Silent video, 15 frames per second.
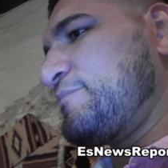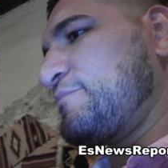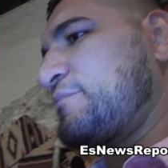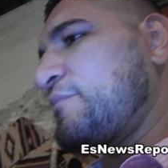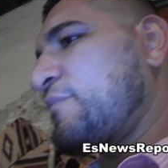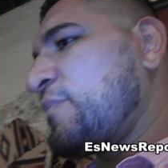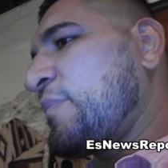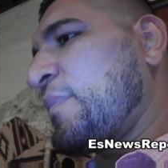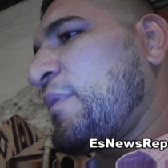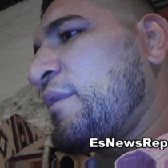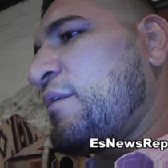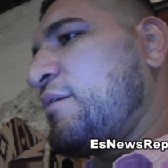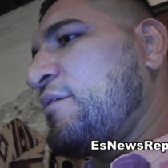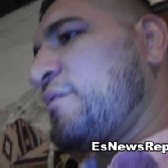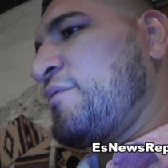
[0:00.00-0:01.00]
career coming up
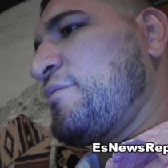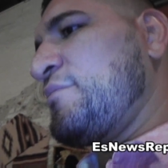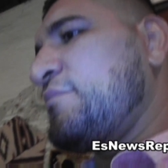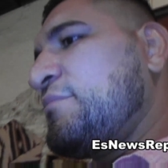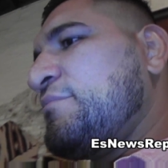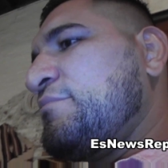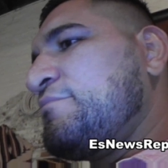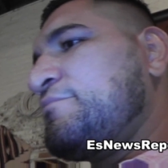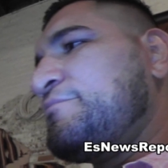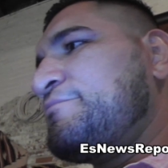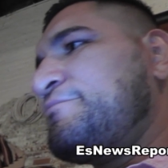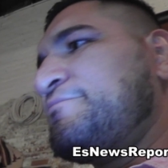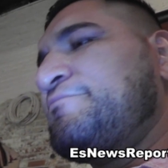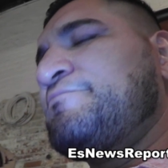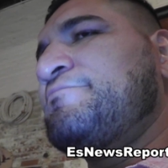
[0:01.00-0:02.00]
as a boxer, or did you look
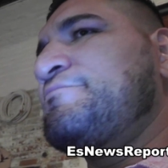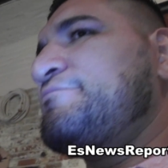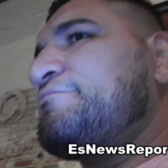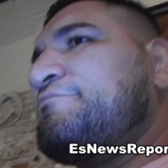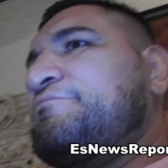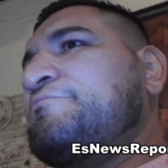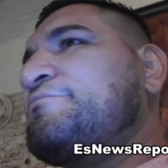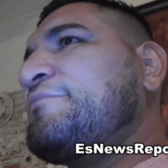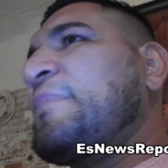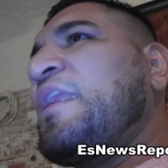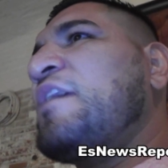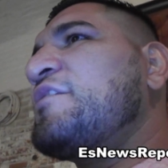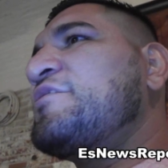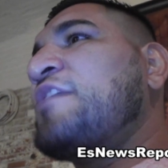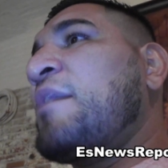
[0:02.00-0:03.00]
up to other fighters?
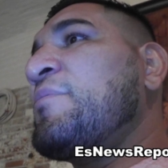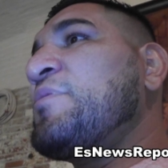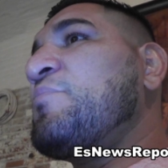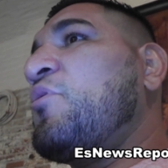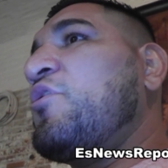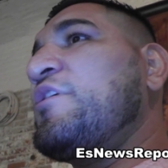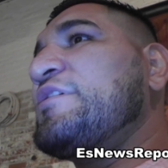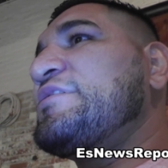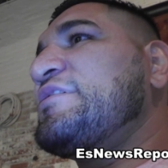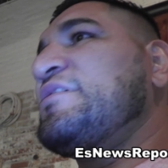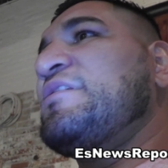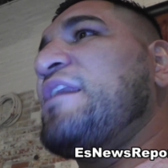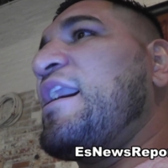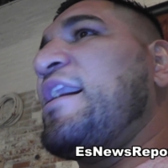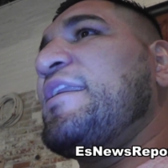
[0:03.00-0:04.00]
Tommy
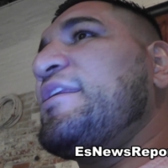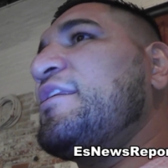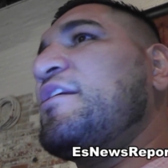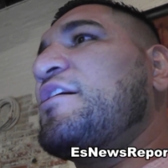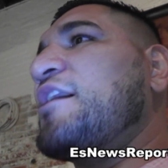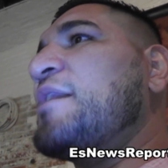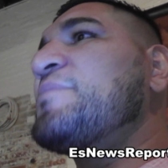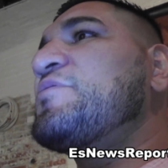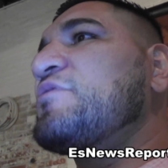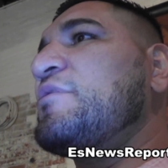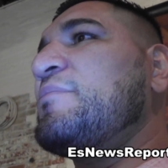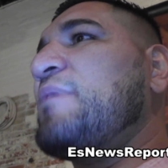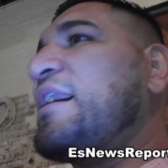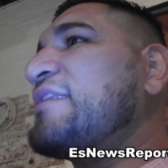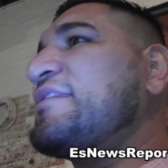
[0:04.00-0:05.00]
Morrison? No, I didn't look up to
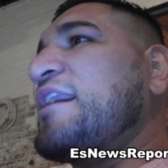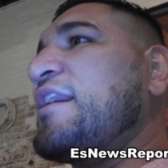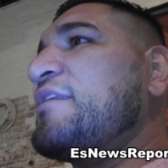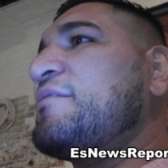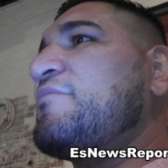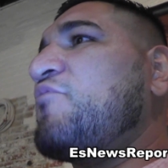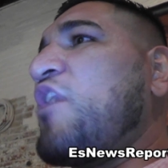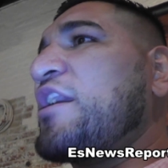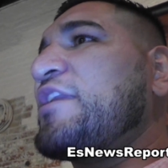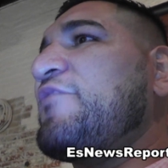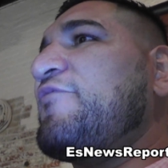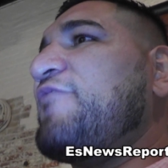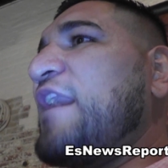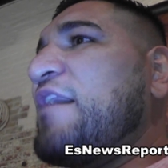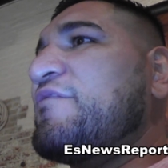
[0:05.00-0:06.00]
him. I thought
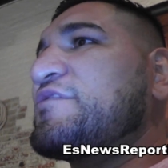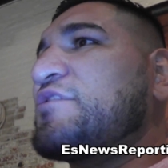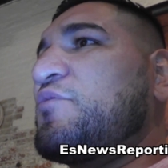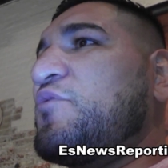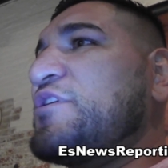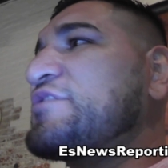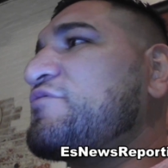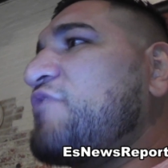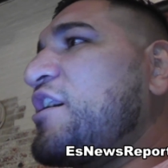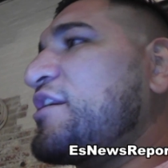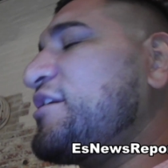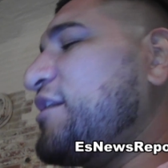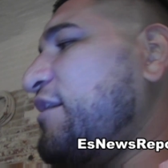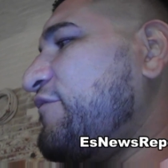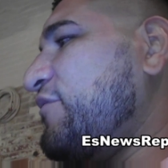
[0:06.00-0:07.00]
Rocky V was the worst
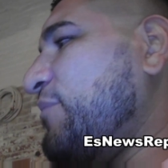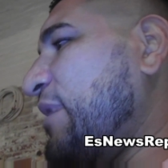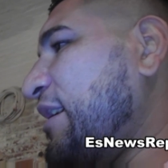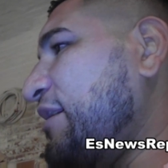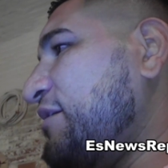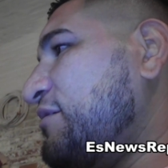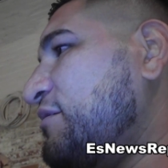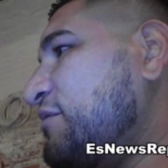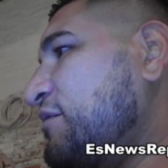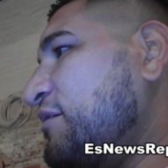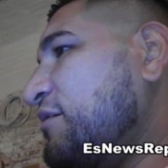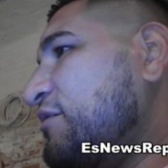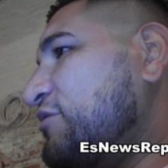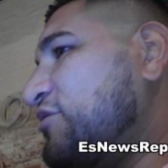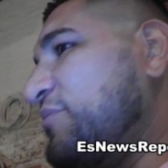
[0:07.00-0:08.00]
Rocky ever made,
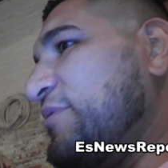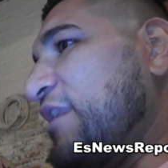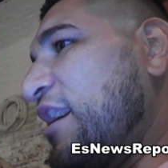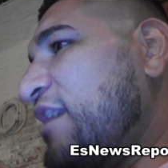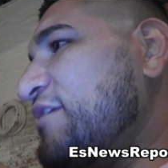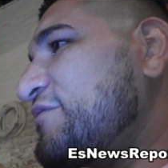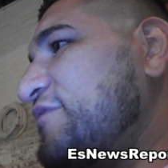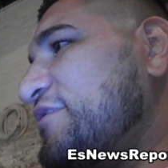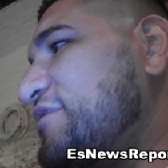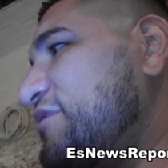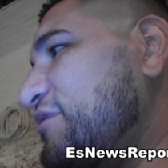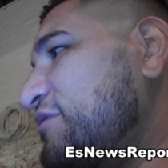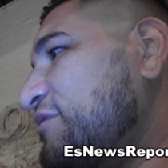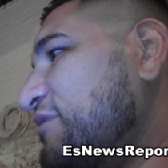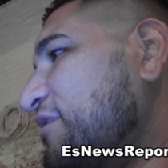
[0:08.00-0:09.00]
to be honest with
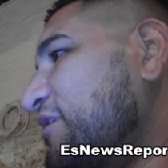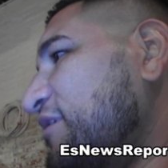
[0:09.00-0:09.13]
you.